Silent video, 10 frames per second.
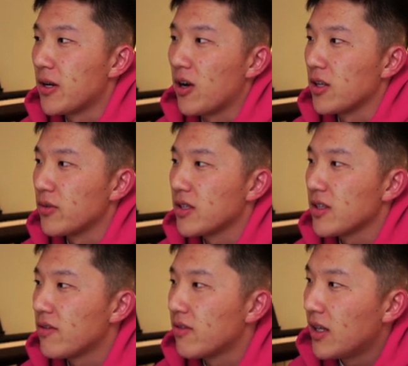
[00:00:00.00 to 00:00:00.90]
and Hollywood
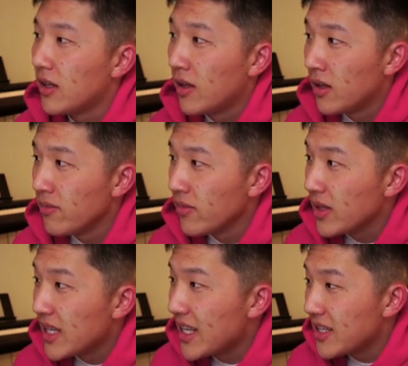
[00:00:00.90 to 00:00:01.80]
stuff.
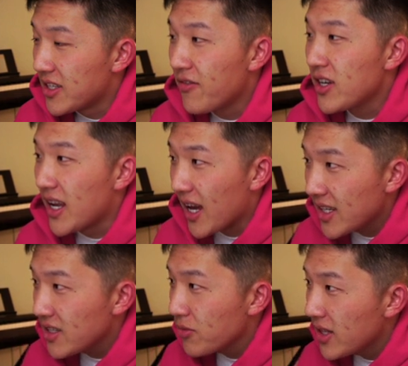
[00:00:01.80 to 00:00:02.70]
Dev
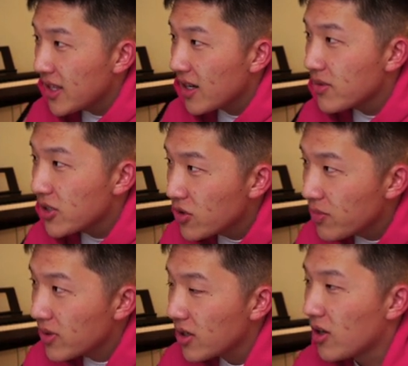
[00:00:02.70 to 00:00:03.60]
Connect is one that I'm
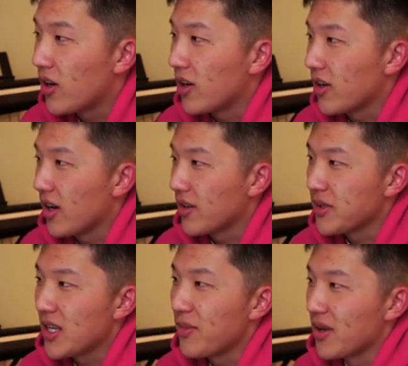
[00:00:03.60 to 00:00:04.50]
super. Oh, okay, oh,
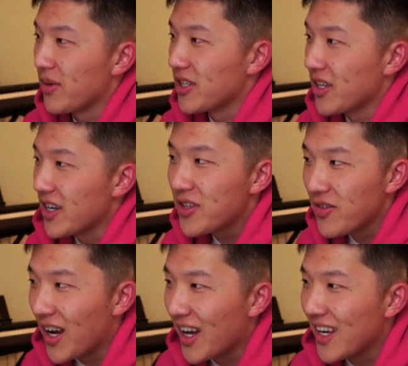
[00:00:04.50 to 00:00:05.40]
I'm skipping a bunch here. ETH
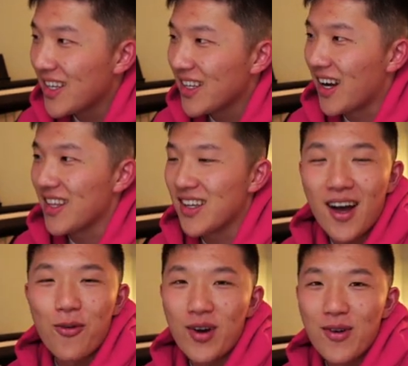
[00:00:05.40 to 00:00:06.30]
Dubai. I
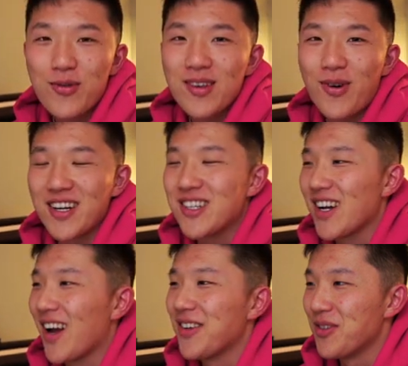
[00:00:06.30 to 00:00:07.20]
think I, I really want to
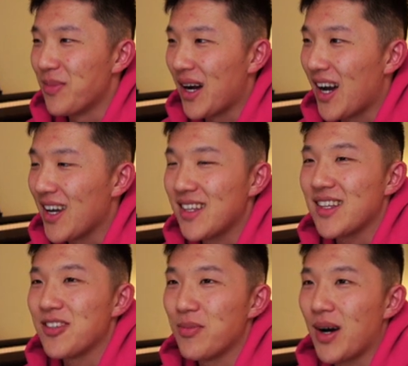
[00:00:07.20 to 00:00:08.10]
check out Dubai. I
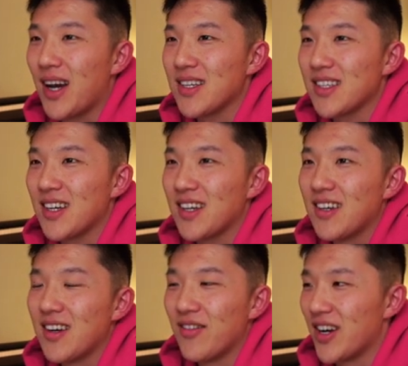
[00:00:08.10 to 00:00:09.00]
think Dubai is like
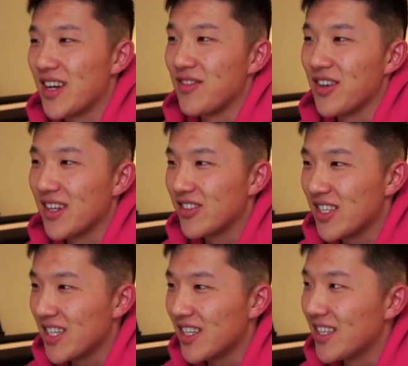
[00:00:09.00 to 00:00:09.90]
a very innovative
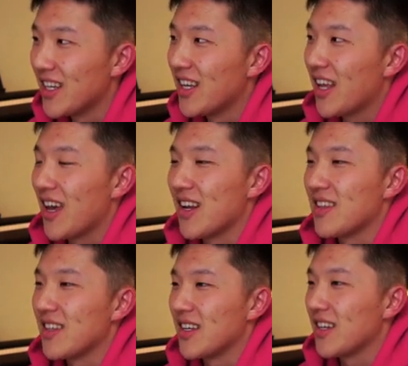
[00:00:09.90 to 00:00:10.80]
city, and I
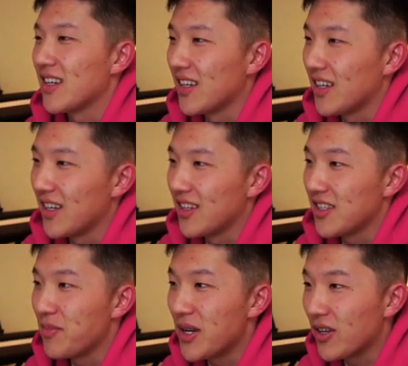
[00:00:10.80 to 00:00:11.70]
think uh,
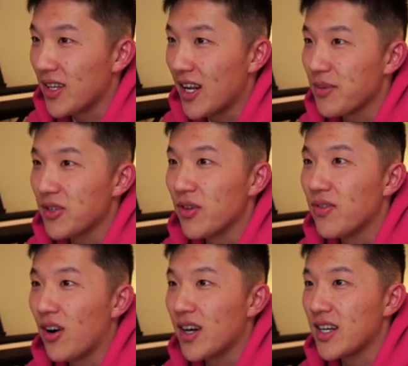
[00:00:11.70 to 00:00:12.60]
the speaker lineup so
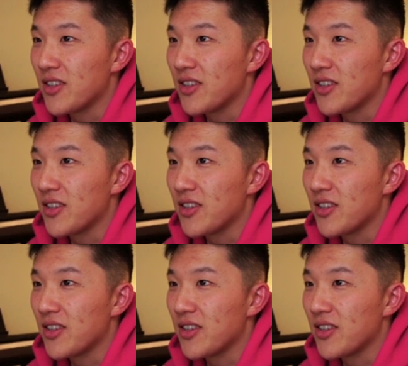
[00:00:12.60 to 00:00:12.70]
far in